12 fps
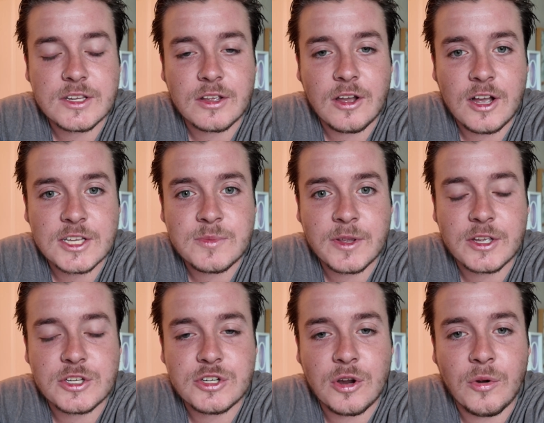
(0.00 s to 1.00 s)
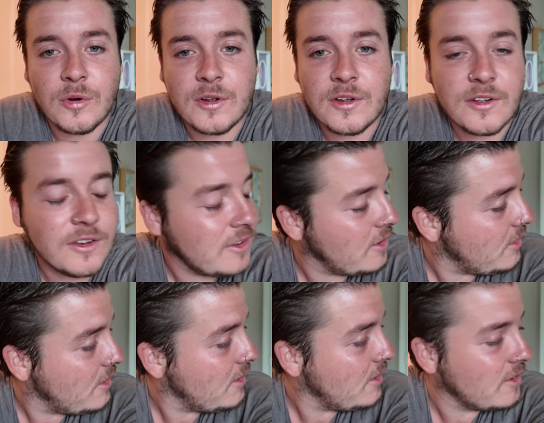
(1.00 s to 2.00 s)
cosmic joke.
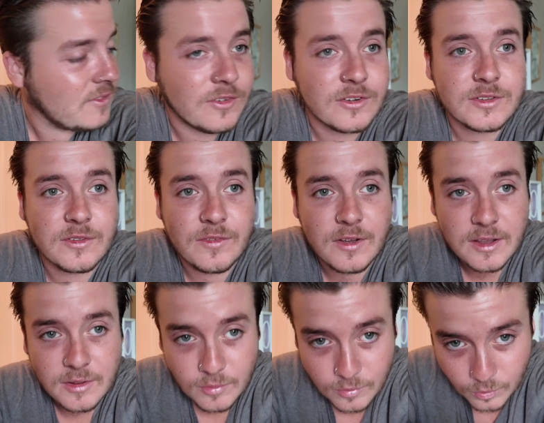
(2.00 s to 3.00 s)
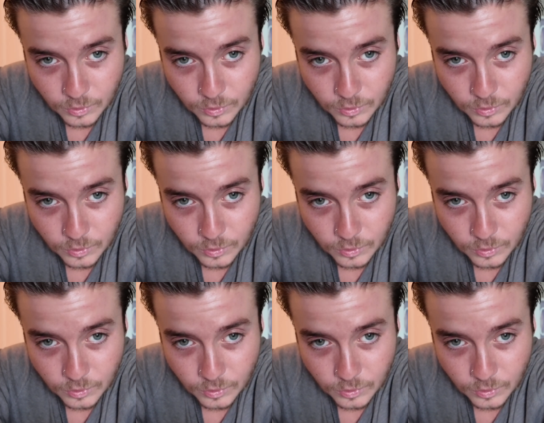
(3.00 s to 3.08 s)
For the fucking